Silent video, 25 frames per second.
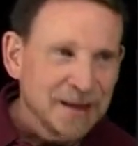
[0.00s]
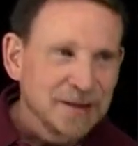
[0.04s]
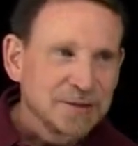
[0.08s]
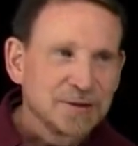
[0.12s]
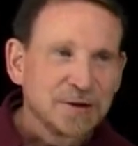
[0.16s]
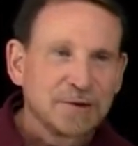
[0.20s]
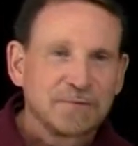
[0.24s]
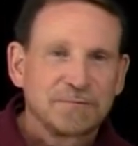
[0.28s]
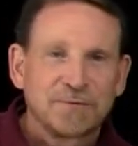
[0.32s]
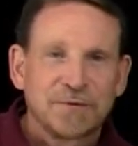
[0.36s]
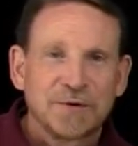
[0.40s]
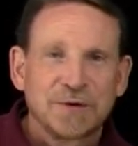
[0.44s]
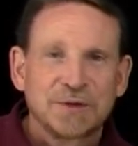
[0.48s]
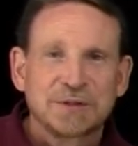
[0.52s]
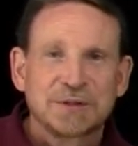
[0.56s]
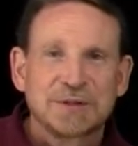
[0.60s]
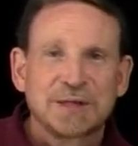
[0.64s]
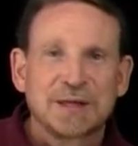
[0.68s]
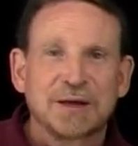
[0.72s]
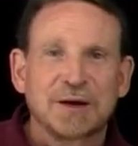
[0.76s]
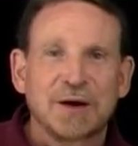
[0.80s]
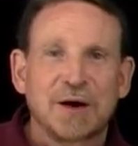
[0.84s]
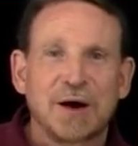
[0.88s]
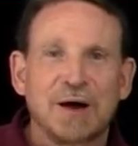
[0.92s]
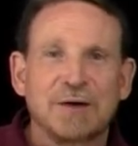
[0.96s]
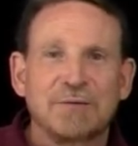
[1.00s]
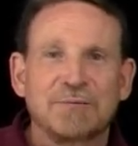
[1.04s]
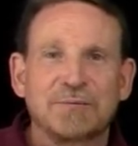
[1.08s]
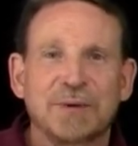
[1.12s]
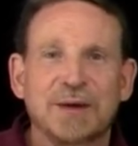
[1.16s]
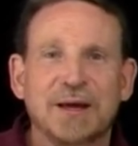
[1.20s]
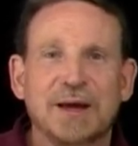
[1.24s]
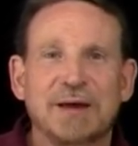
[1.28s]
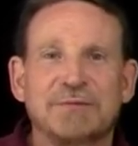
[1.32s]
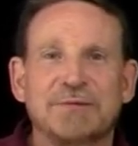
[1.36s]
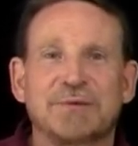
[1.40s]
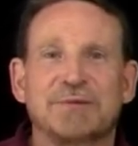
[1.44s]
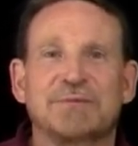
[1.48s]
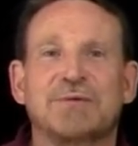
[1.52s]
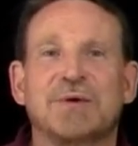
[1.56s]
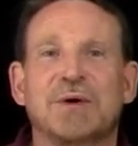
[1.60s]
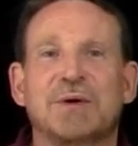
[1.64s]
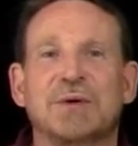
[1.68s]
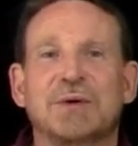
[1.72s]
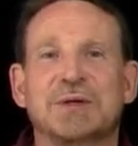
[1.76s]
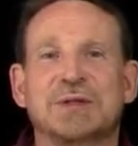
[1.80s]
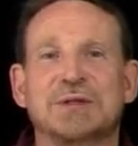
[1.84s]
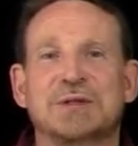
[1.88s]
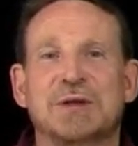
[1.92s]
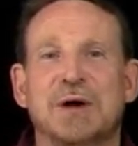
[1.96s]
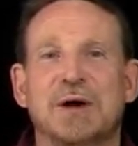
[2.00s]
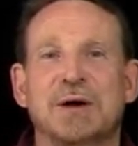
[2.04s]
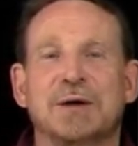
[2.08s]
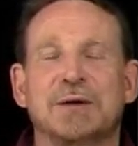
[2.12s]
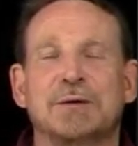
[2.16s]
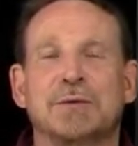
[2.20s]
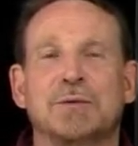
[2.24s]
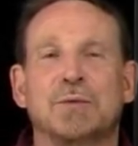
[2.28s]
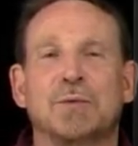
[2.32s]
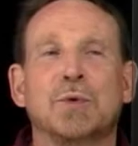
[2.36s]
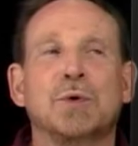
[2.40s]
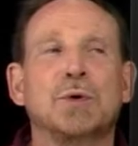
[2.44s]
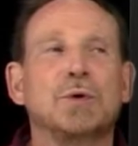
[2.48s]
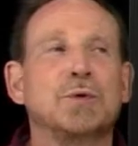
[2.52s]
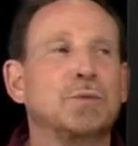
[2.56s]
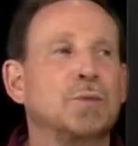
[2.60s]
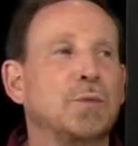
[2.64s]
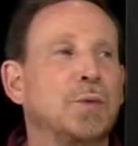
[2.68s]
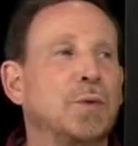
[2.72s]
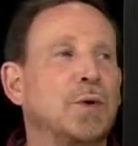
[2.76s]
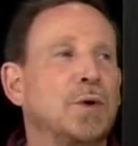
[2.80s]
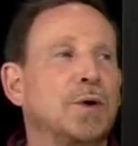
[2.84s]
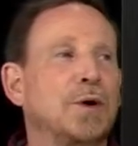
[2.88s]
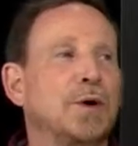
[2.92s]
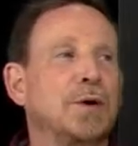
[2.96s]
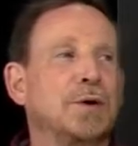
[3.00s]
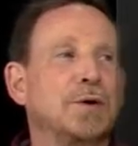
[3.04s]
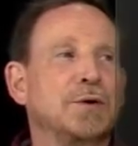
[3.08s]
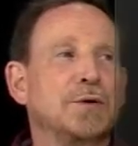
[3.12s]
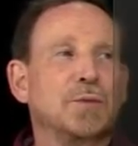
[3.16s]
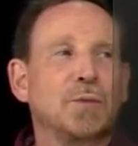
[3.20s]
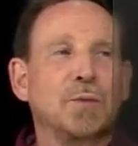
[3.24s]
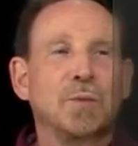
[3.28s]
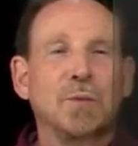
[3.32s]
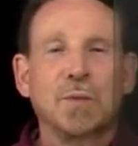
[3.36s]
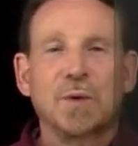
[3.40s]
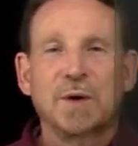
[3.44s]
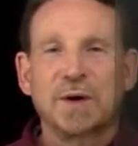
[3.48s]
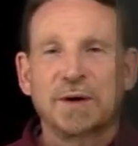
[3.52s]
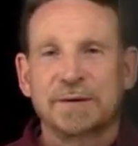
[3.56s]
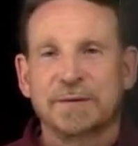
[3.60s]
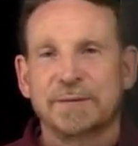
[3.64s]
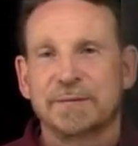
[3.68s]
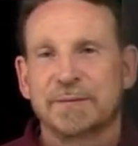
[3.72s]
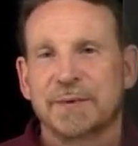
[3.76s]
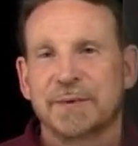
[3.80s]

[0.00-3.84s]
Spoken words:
So first thing off, we have to focus on World War I.